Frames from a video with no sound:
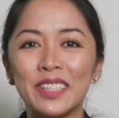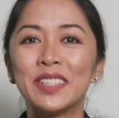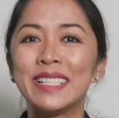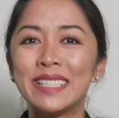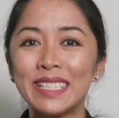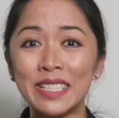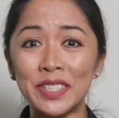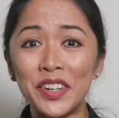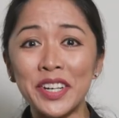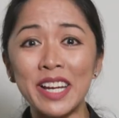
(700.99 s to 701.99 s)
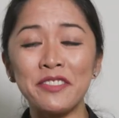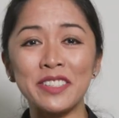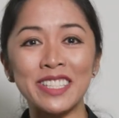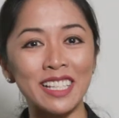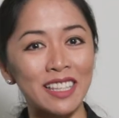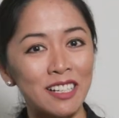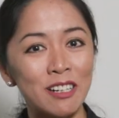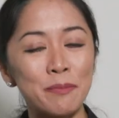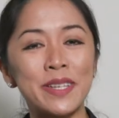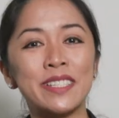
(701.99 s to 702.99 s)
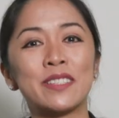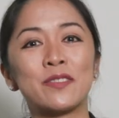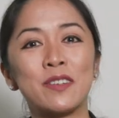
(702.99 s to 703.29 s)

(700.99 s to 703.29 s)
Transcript: So this is Zona, physical therapist